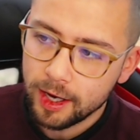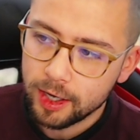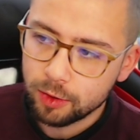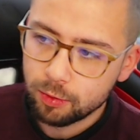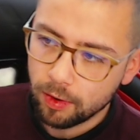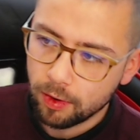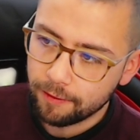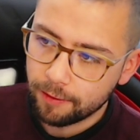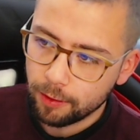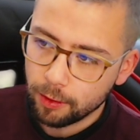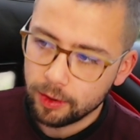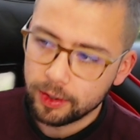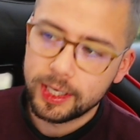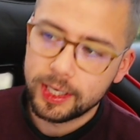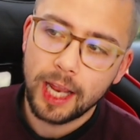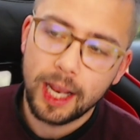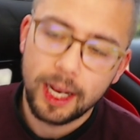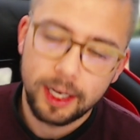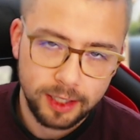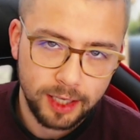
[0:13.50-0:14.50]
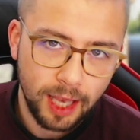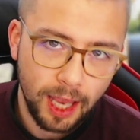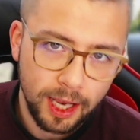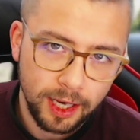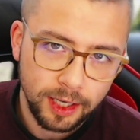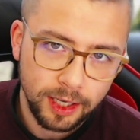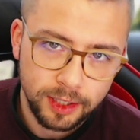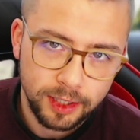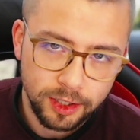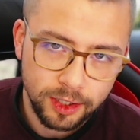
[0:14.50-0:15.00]
It's running through the
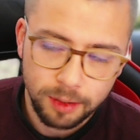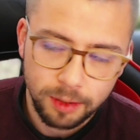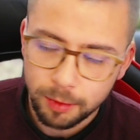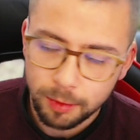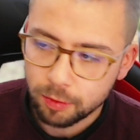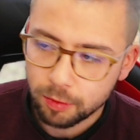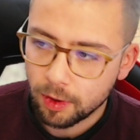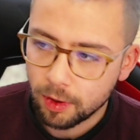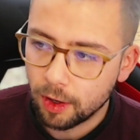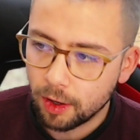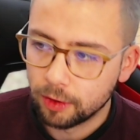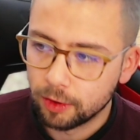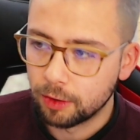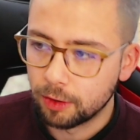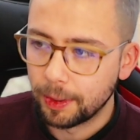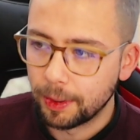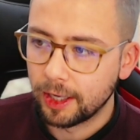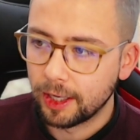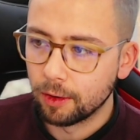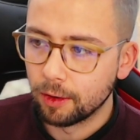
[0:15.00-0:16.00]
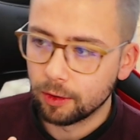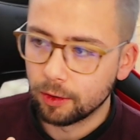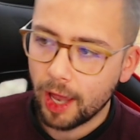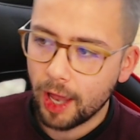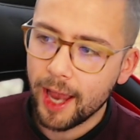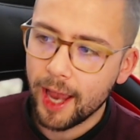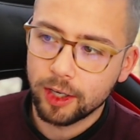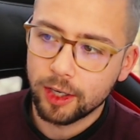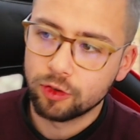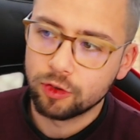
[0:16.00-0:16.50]
DSK system as well to make it look
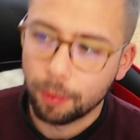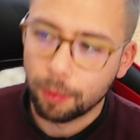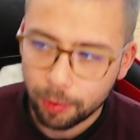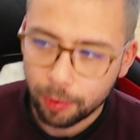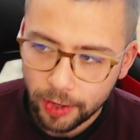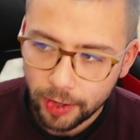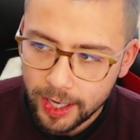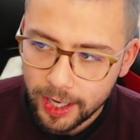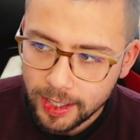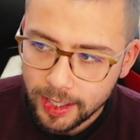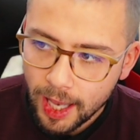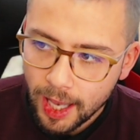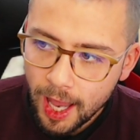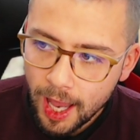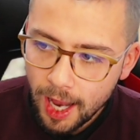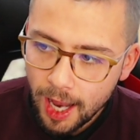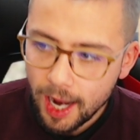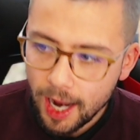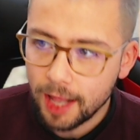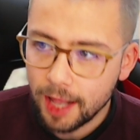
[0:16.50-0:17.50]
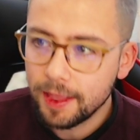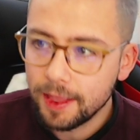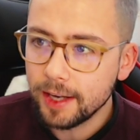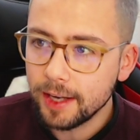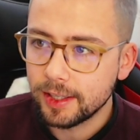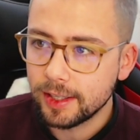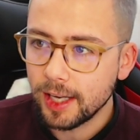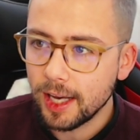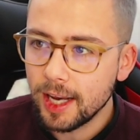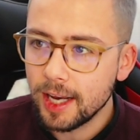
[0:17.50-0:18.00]
extra pretty.
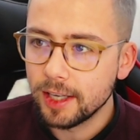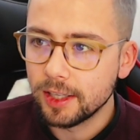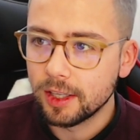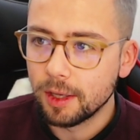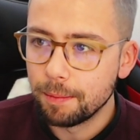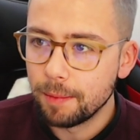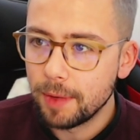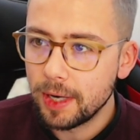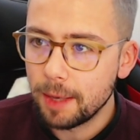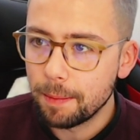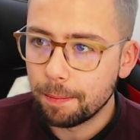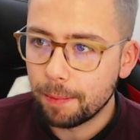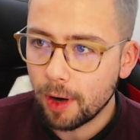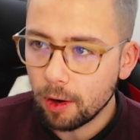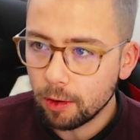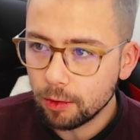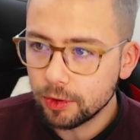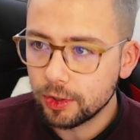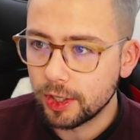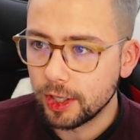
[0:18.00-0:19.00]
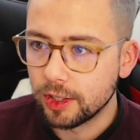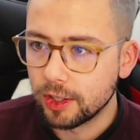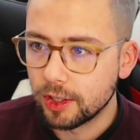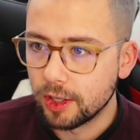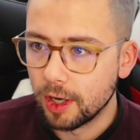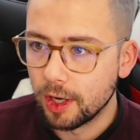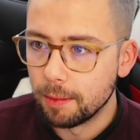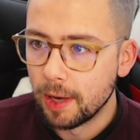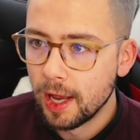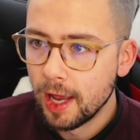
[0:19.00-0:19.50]
This is the Minim Poll
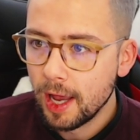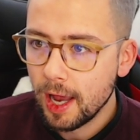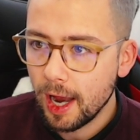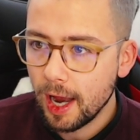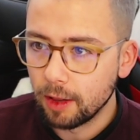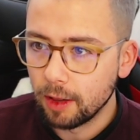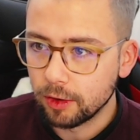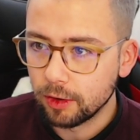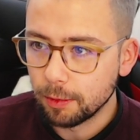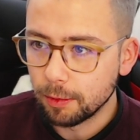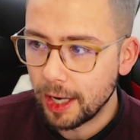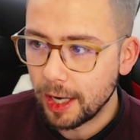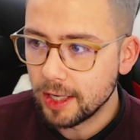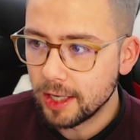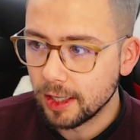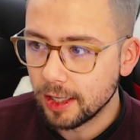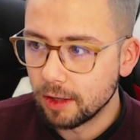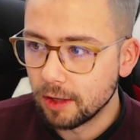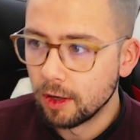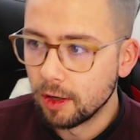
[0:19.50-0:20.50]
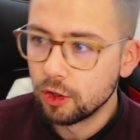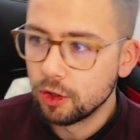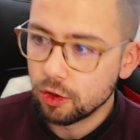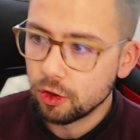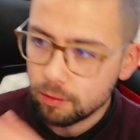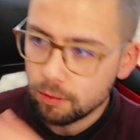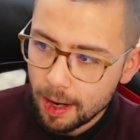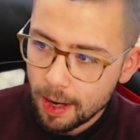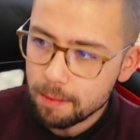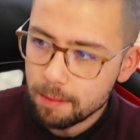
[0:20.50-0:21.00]
system. It looks amazing.
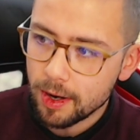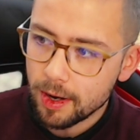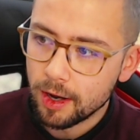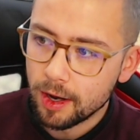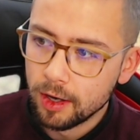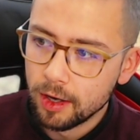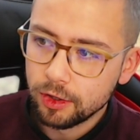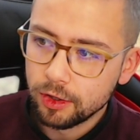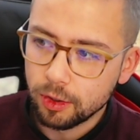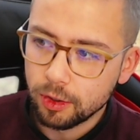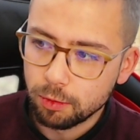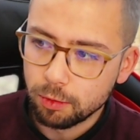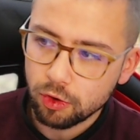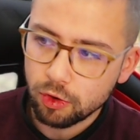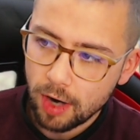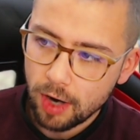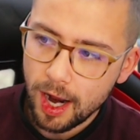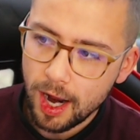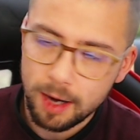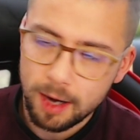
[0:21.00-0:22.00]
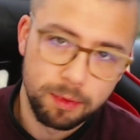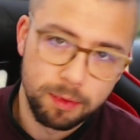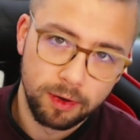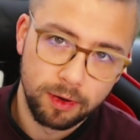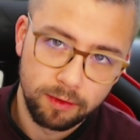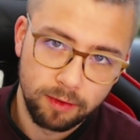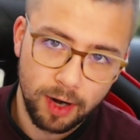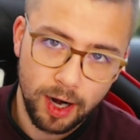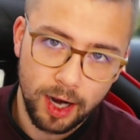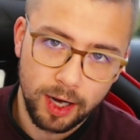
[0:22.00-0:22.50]
Just remember, subscribe,
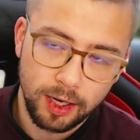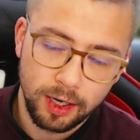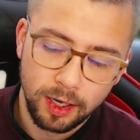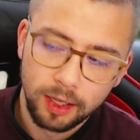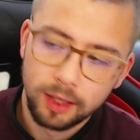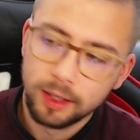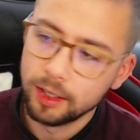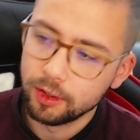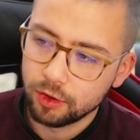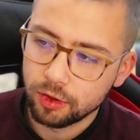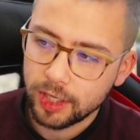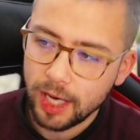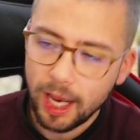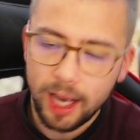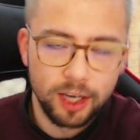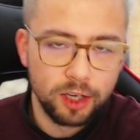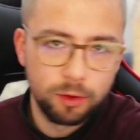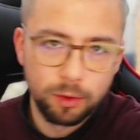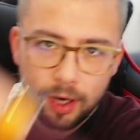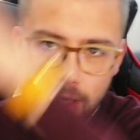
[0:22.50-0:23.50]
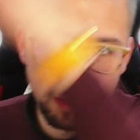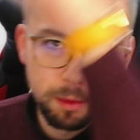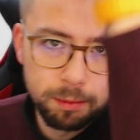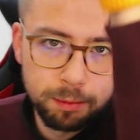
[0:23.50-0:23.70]
right? Let's just get into it.